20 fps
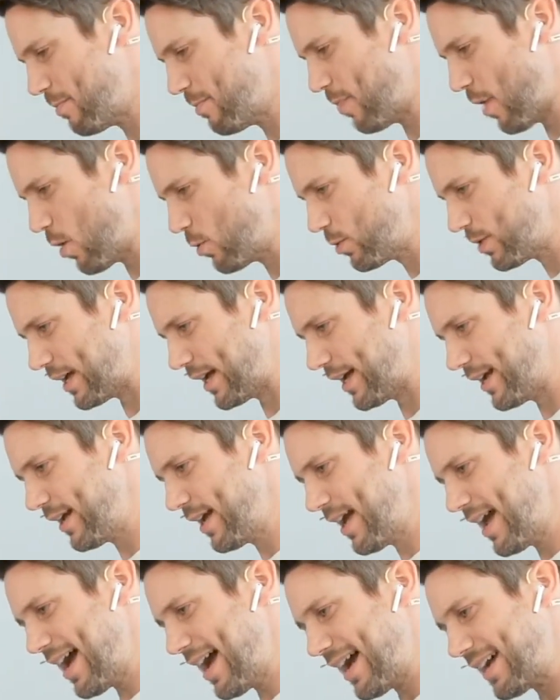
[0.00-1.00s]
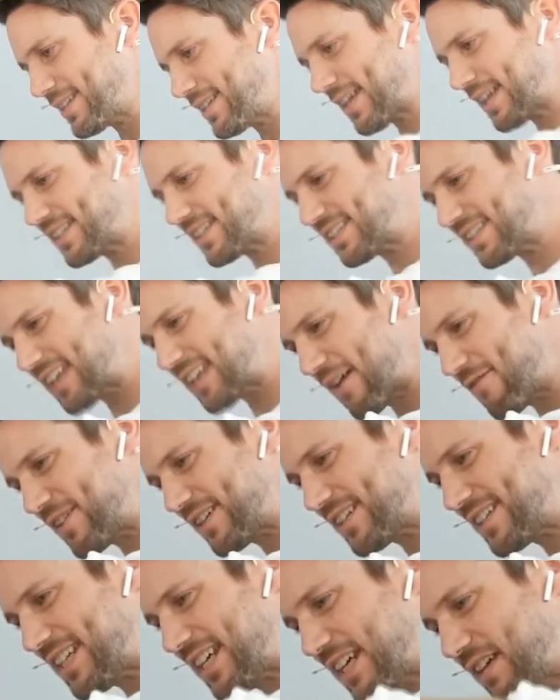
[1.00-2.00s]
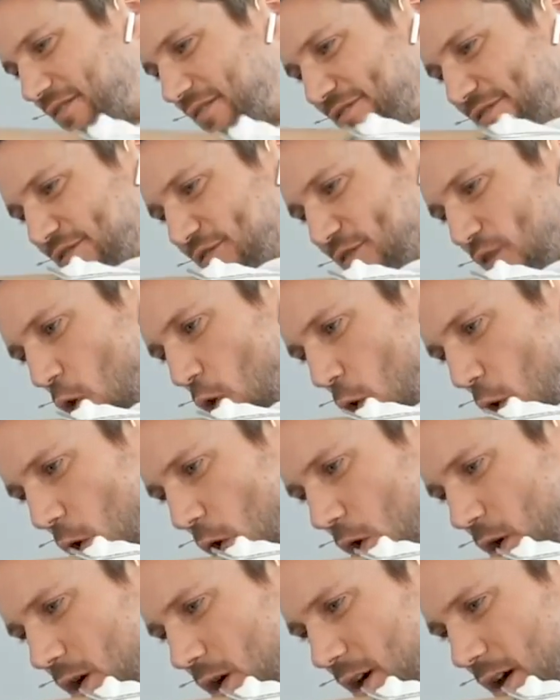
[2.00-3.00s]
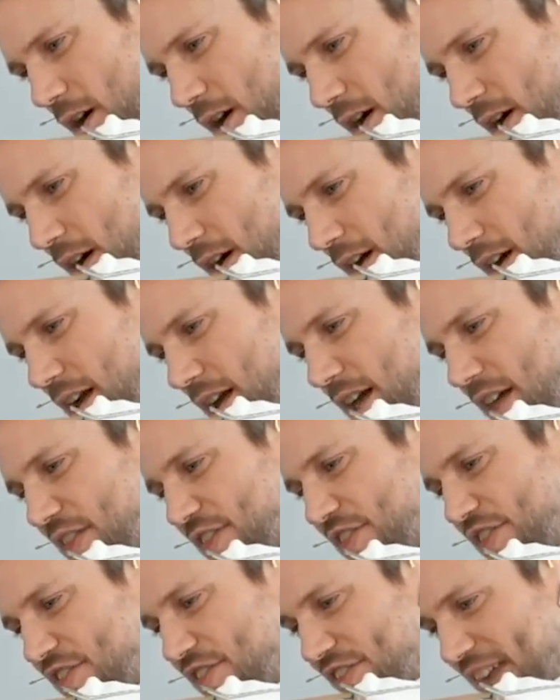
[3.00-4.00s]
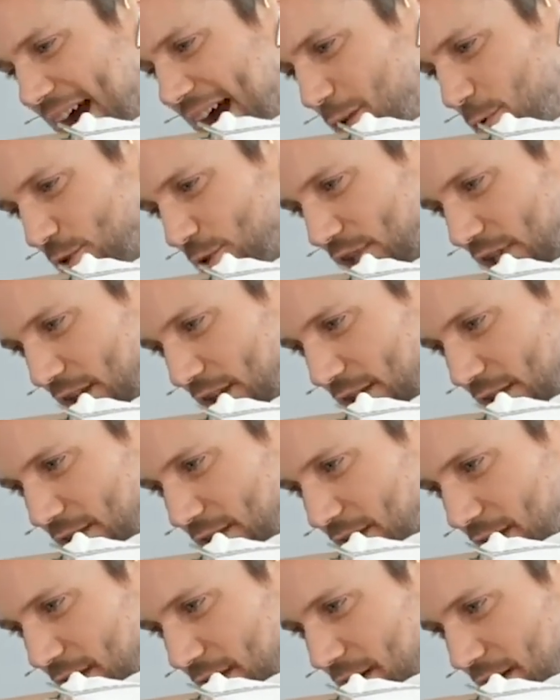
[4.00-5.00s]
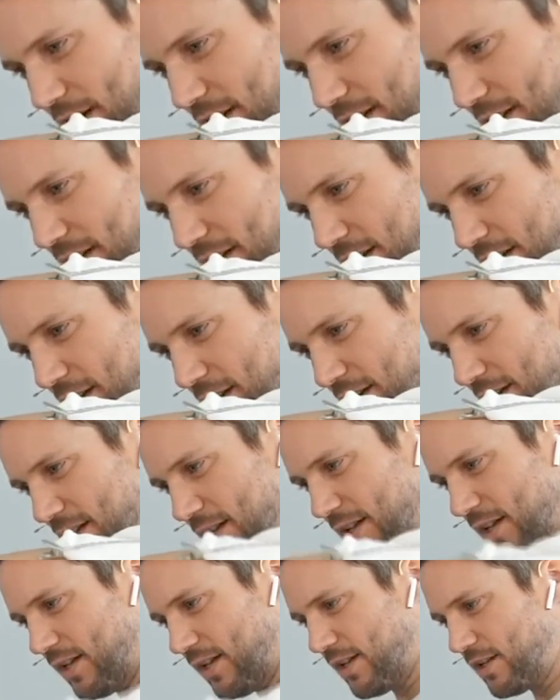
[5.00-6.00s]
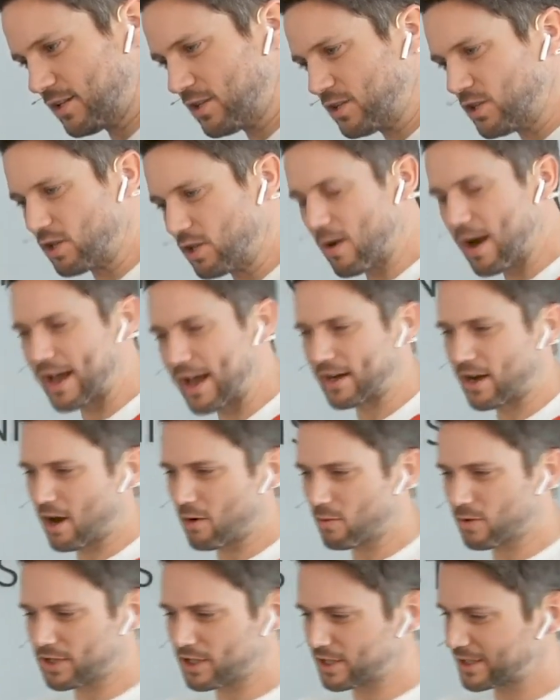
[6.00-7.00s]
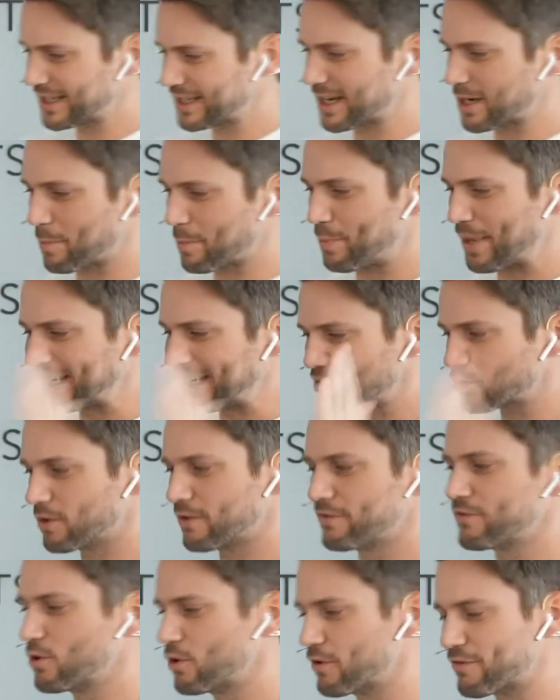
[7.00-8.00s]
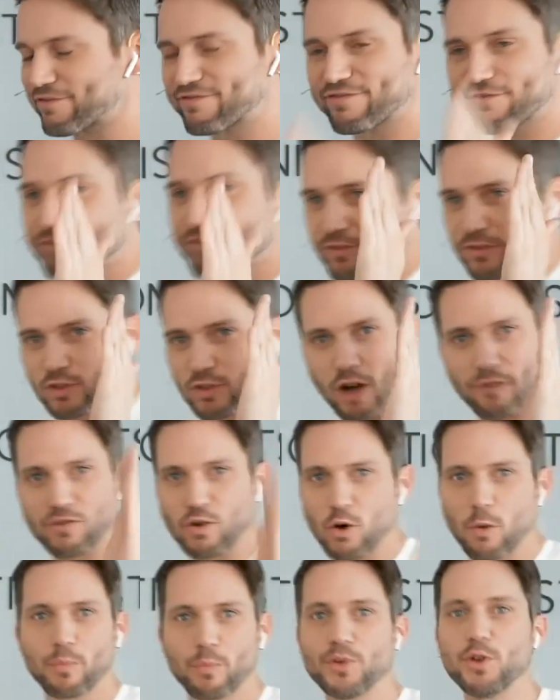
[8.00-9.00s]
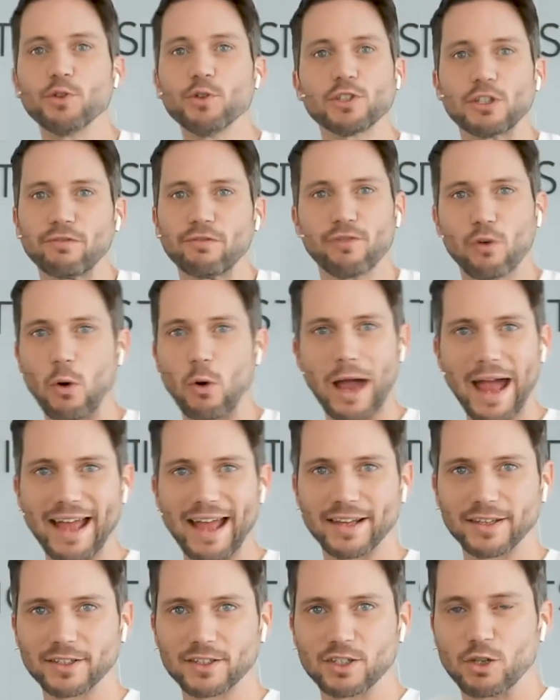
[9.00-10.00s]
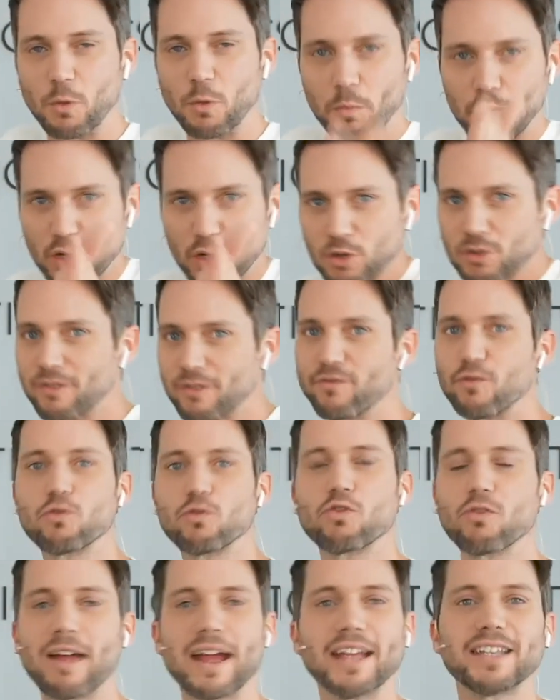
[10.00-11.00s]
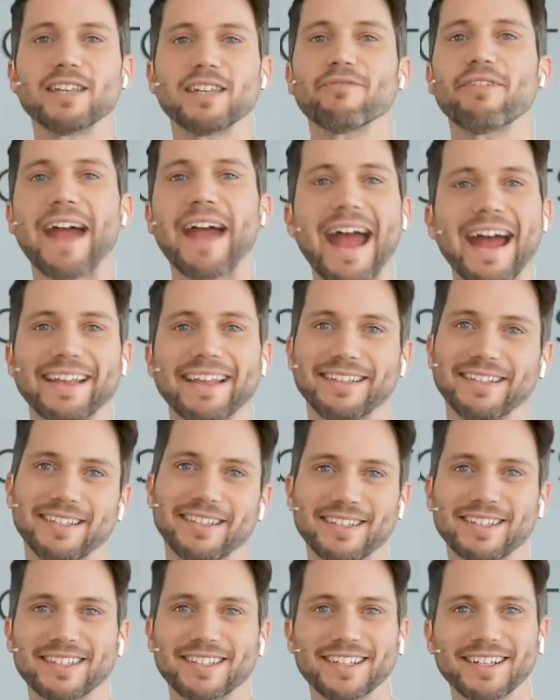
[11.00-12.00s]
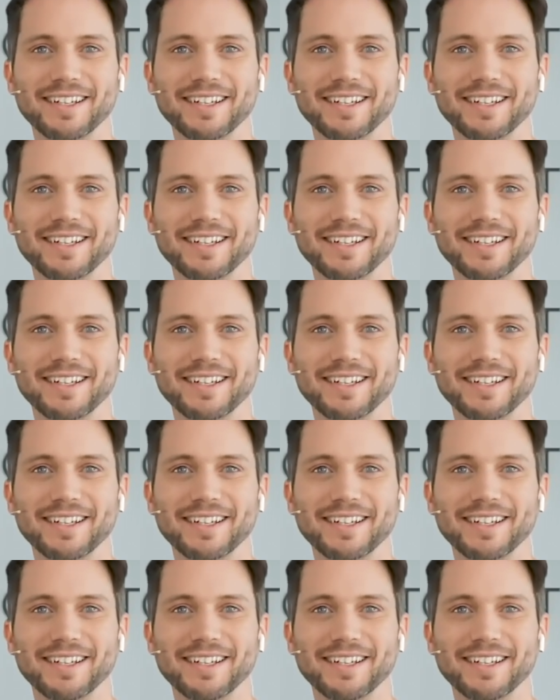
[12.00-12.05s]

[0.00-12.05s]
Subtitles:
Boulding has 74,000. Joanne, I want you to take a picture of your beautiful hands, your beautiful creative hands.